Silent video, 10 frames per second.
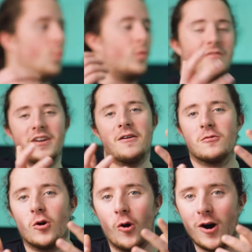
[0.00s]
We've now
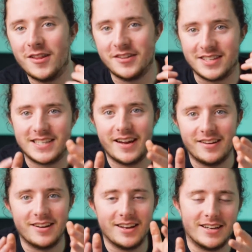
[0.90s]
got the
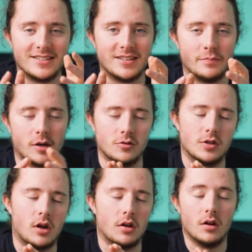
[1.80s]
10 LinkedIn posts
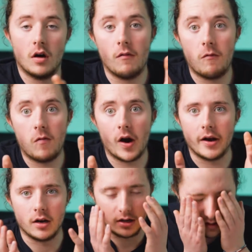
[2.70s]
done,
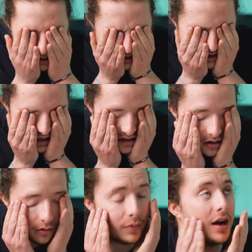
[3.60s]
finally. It's
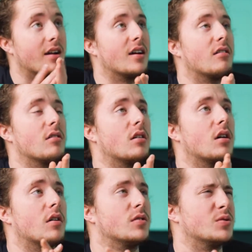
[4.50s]
taken about an hour and a
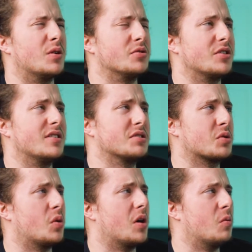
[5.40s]
half as well, so that's
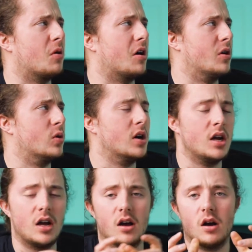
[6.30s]
quite a while.
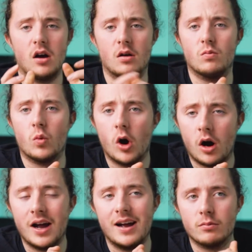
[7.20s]
What
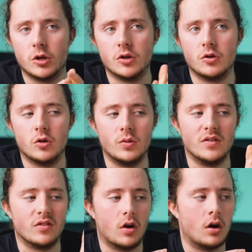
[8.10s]
I am going to do
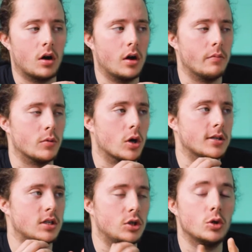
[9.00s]
is I'm going
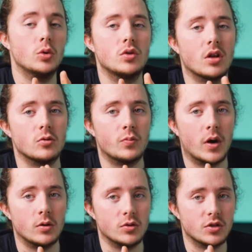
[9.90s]
to use those
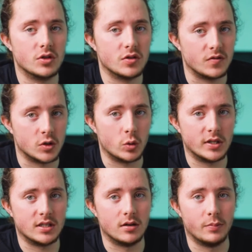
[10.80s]
posts for
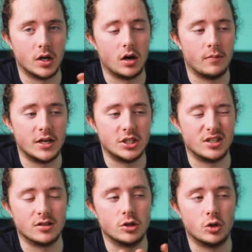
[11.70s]
Twitter, but I'm actually
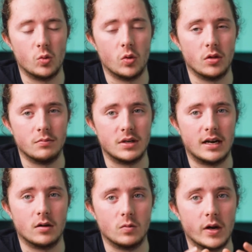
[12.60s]
going to shorten them
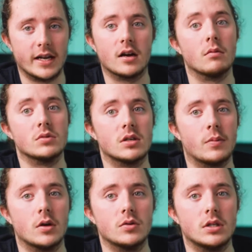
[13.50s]
down when it comes to
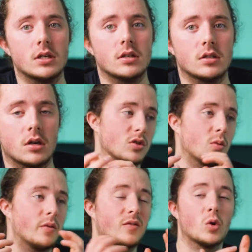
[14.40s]
posting. So
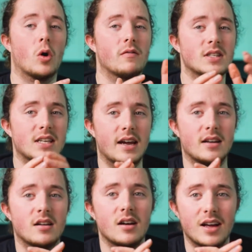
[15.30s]
we've got the
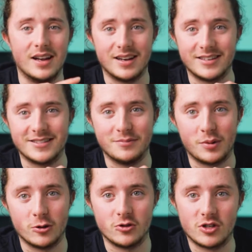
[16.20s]
10 LinkedIn
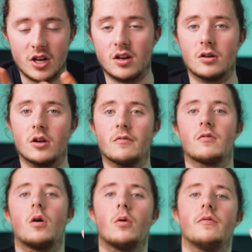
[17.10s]
posts done. I'm going to
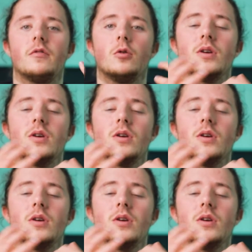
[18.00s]
throw a few